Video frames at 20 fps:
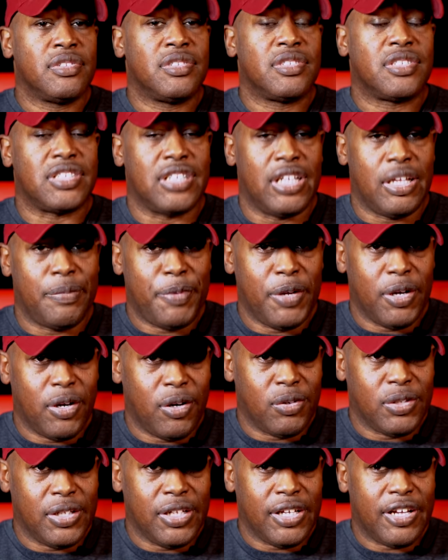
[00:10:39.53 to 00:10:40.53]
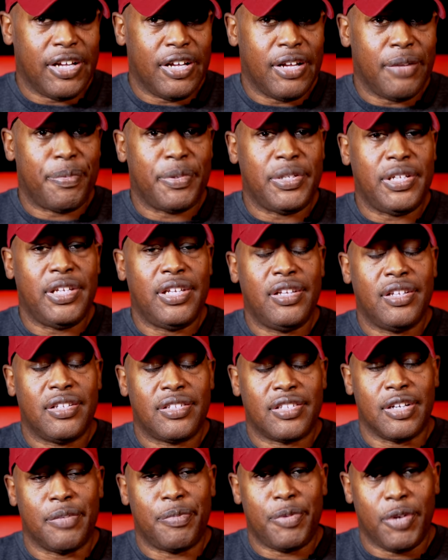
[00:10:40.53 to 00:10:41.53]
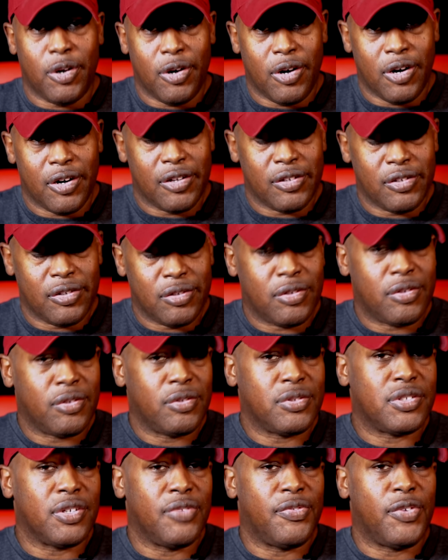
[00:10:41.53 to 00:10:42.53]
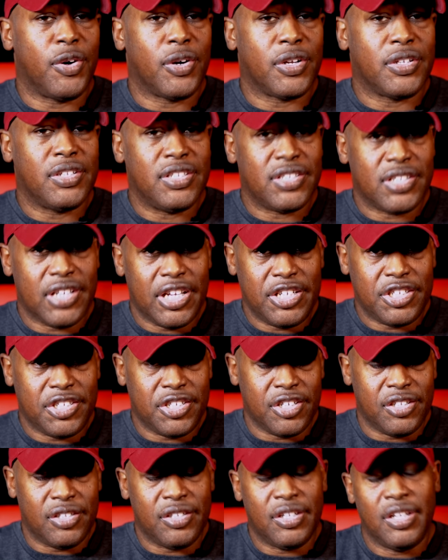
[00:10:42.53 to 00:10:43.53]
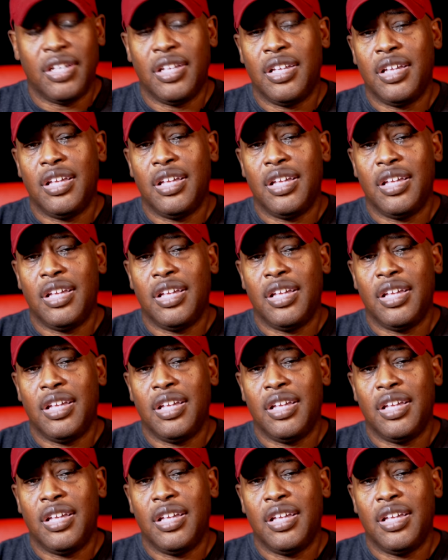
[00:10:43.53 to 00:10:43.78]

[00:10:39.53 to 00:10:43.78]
Set up your holding company, set up your articles of organization,